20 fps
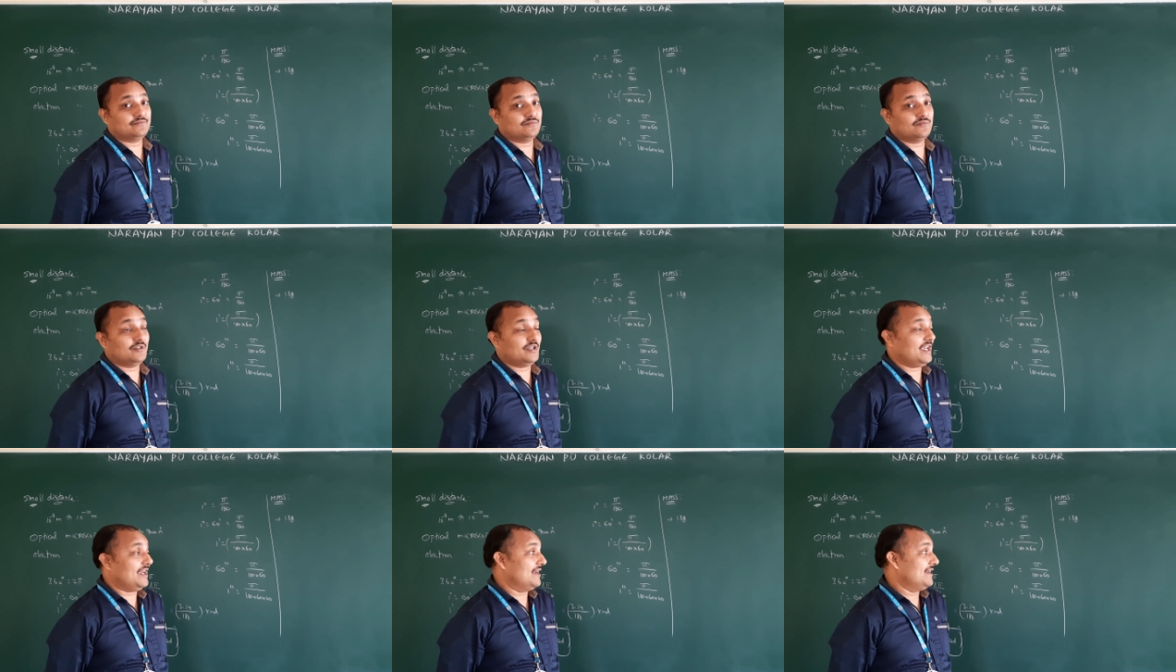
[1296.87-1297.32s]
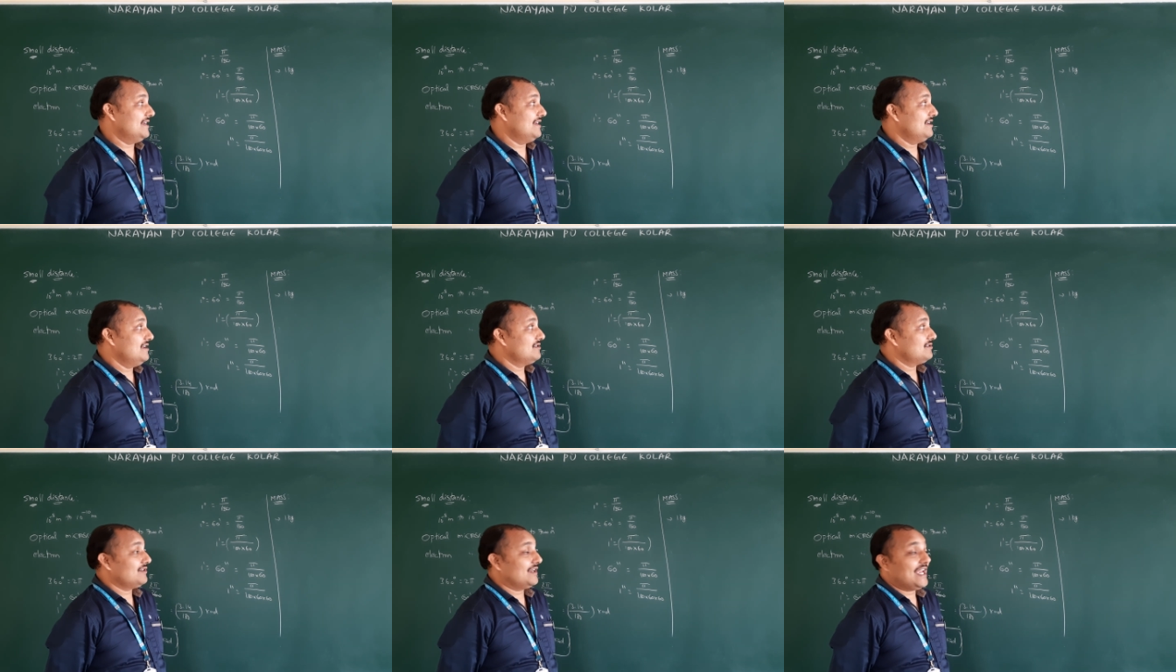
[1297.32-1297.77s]

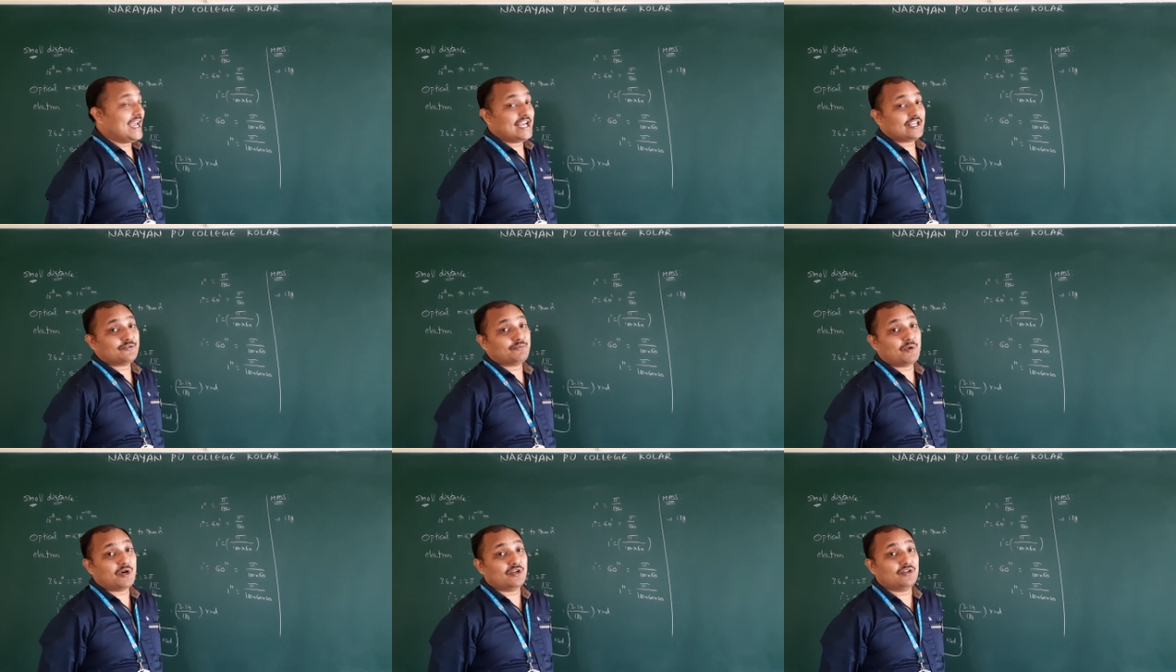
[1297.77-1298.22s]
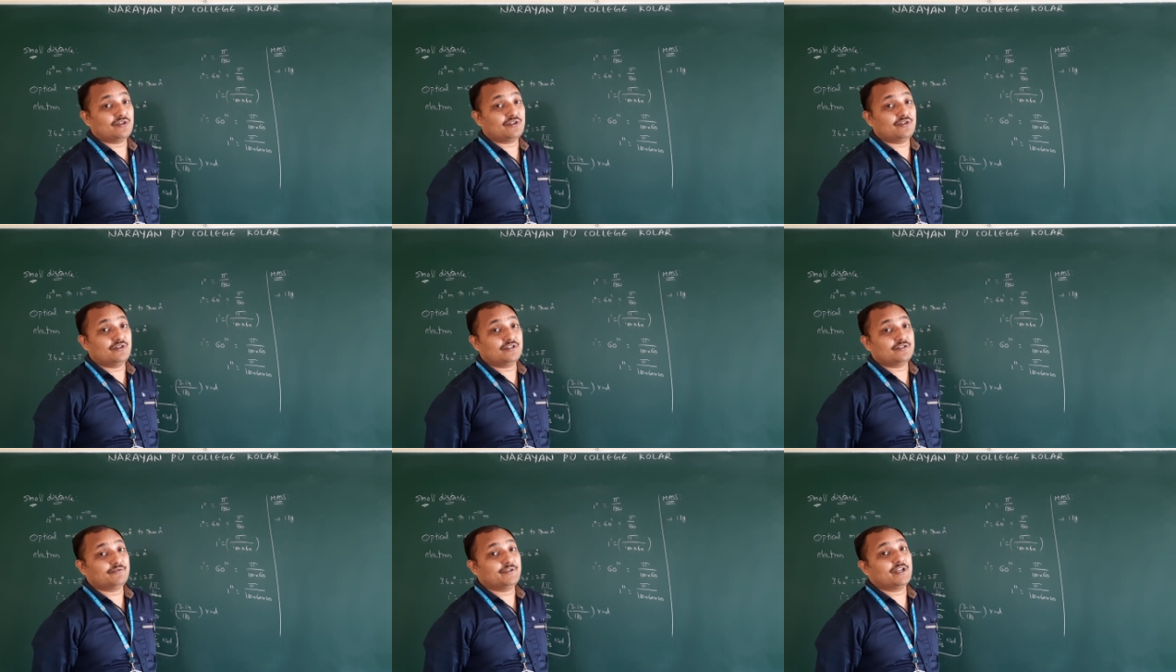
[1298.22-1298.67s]
Okay. So gas
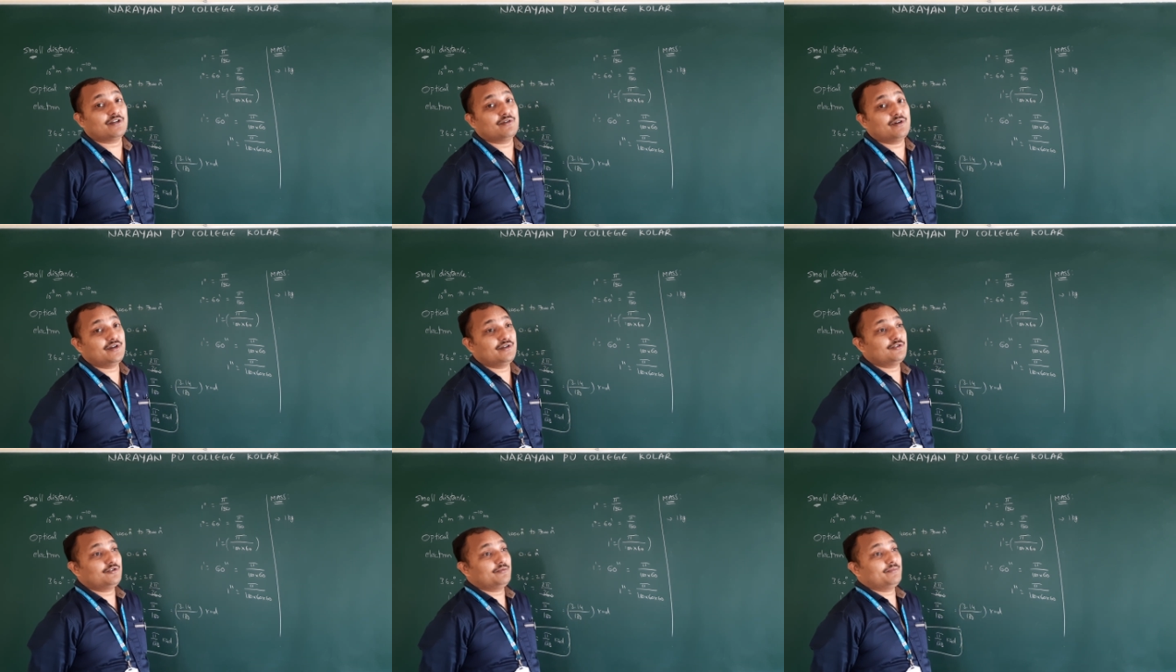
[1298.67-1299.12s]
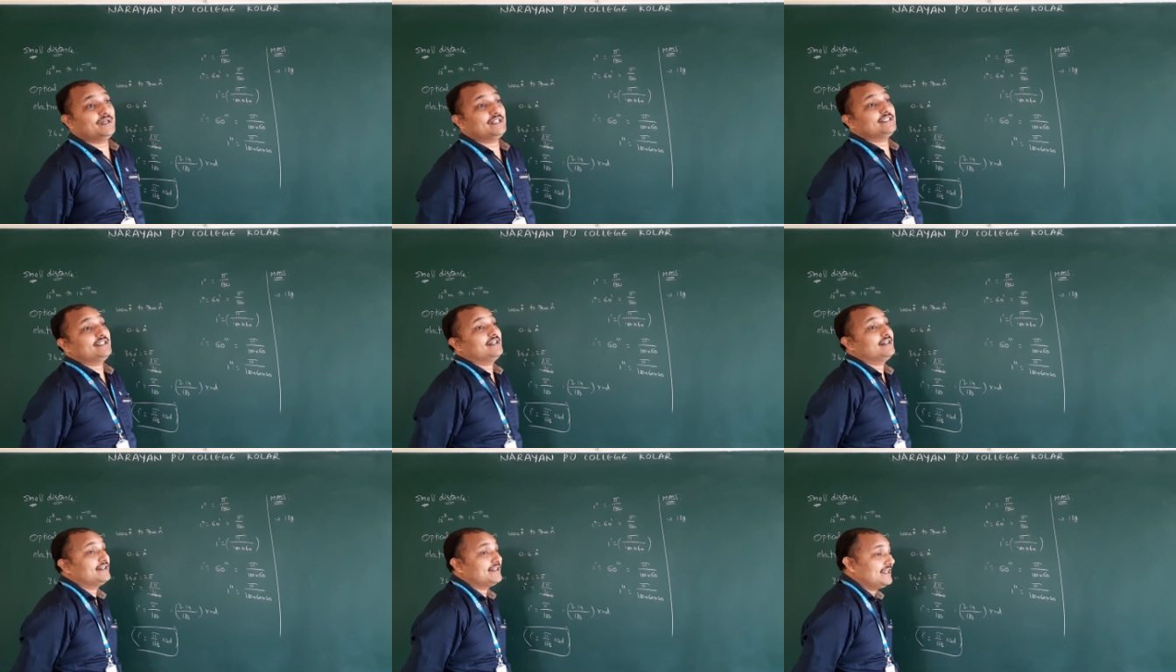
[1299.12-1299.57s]
molecules we are going to
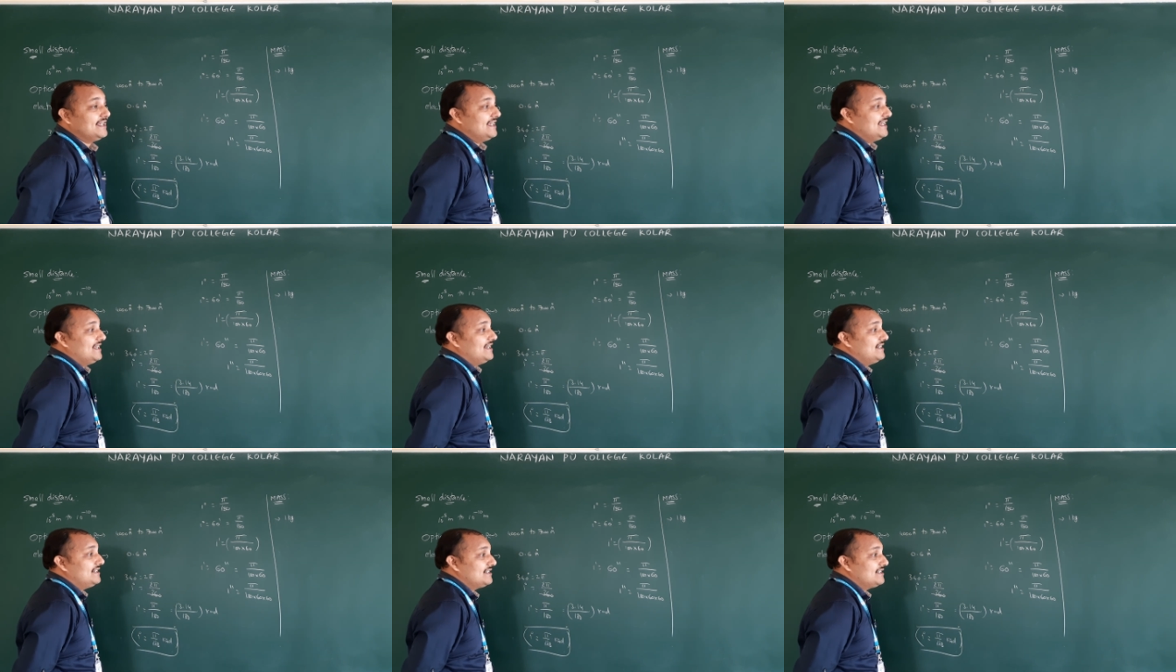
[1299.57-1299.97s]
measure